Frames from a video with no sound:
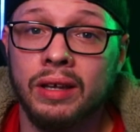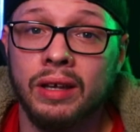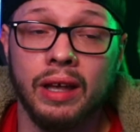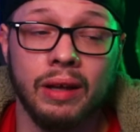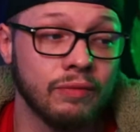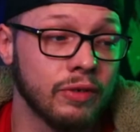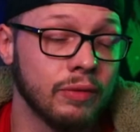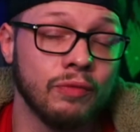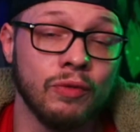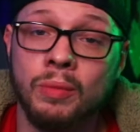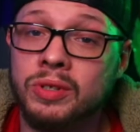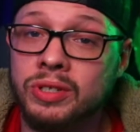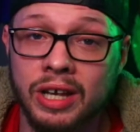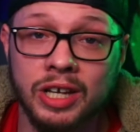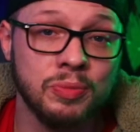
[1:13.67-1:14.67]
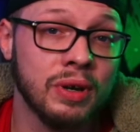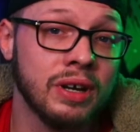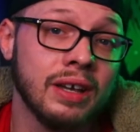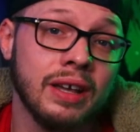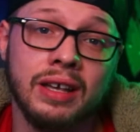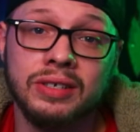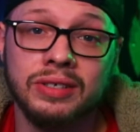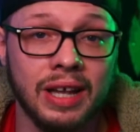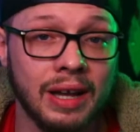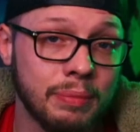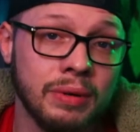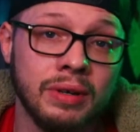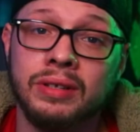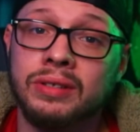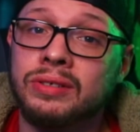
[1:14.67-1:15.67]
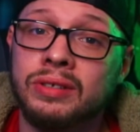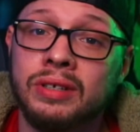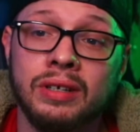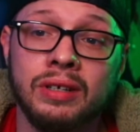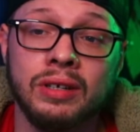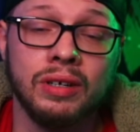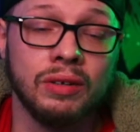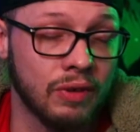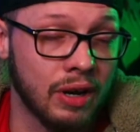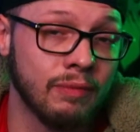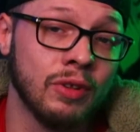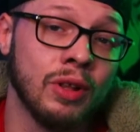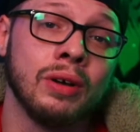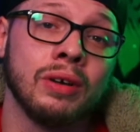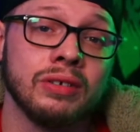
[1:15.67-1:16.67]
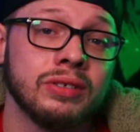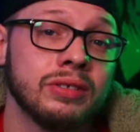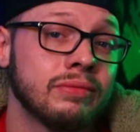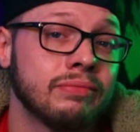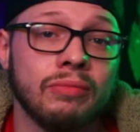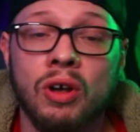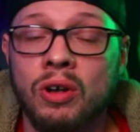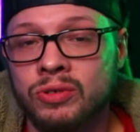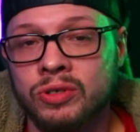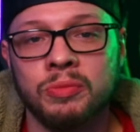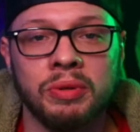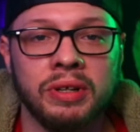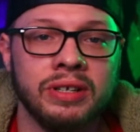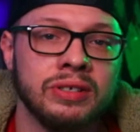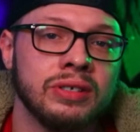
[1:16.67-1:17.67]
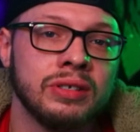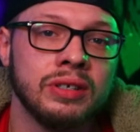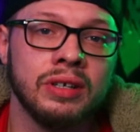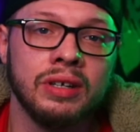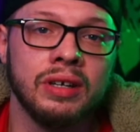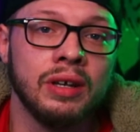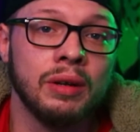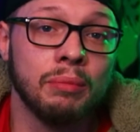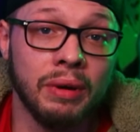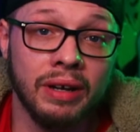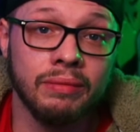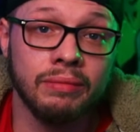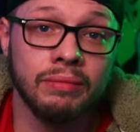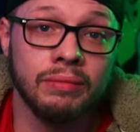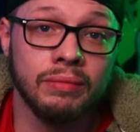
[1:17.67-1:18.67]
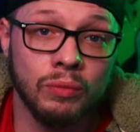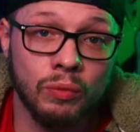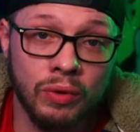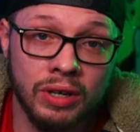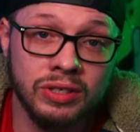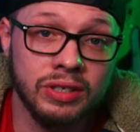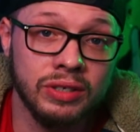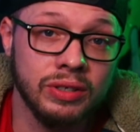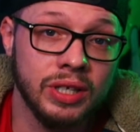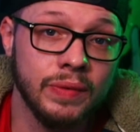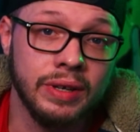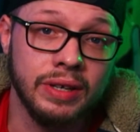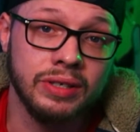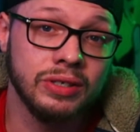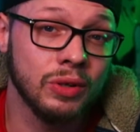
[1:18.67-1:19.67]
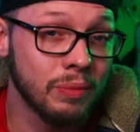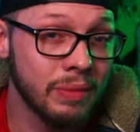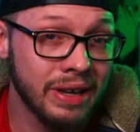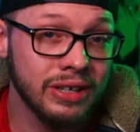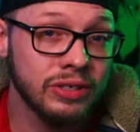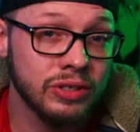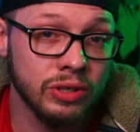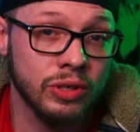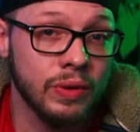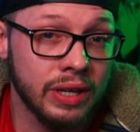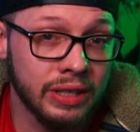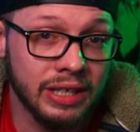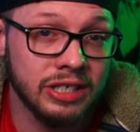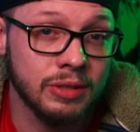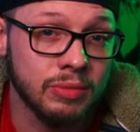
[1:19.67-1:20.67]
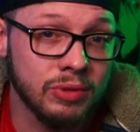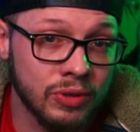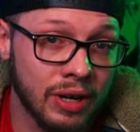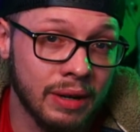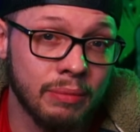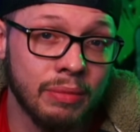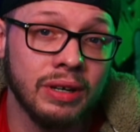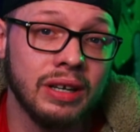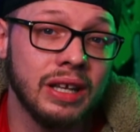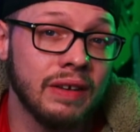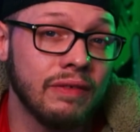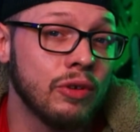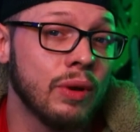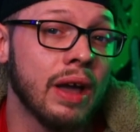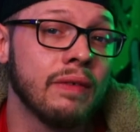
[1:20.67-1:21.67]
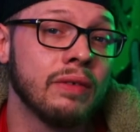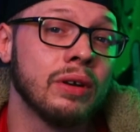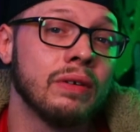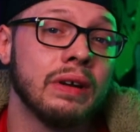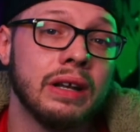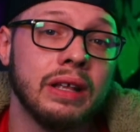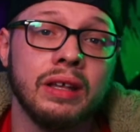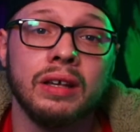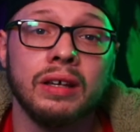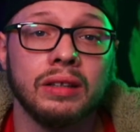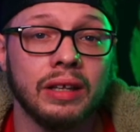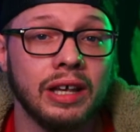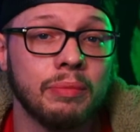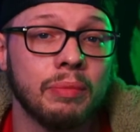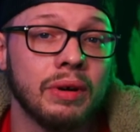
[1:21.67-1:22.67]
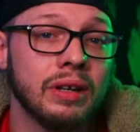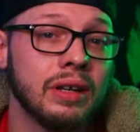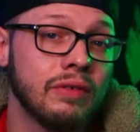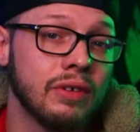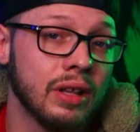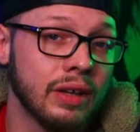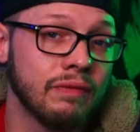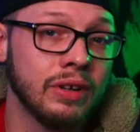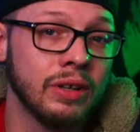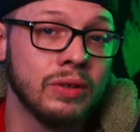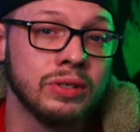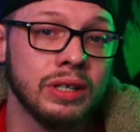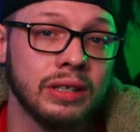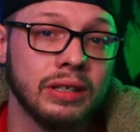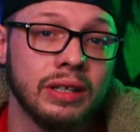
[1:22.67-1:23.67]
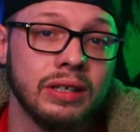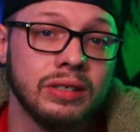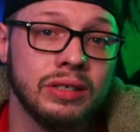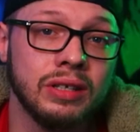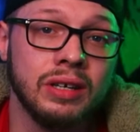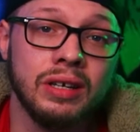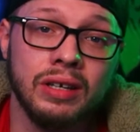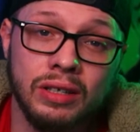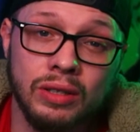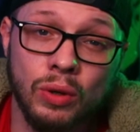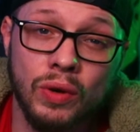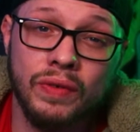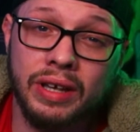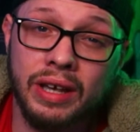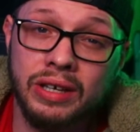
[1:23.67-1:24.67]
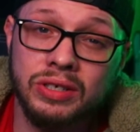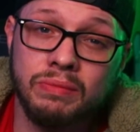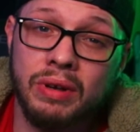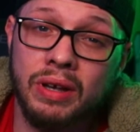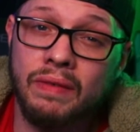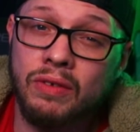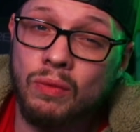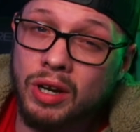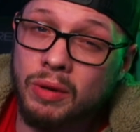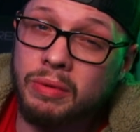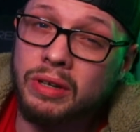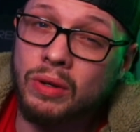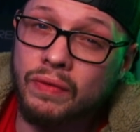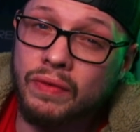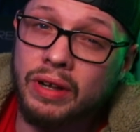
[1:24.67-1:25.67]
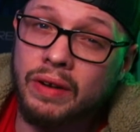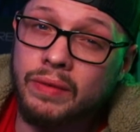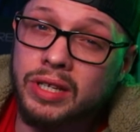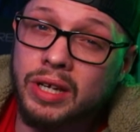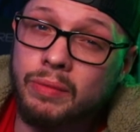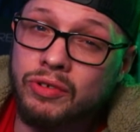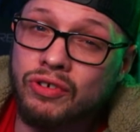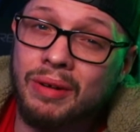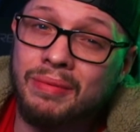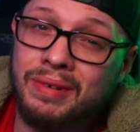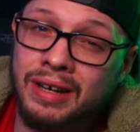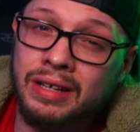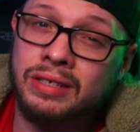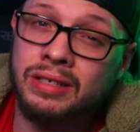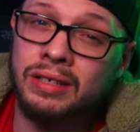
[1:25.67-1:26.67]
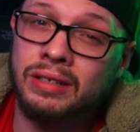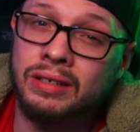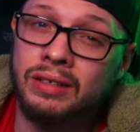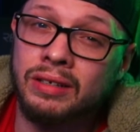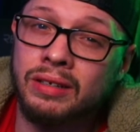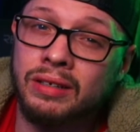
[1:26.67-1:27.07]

And from the Stash Podcast, Top Buds, Rob Blogs, all sorts of places. But we're on CLtv, so make sure you hit that subscribe button if you haven't already. Like button if you like videos like this. Notification bell if you want to be notified every time we drop content.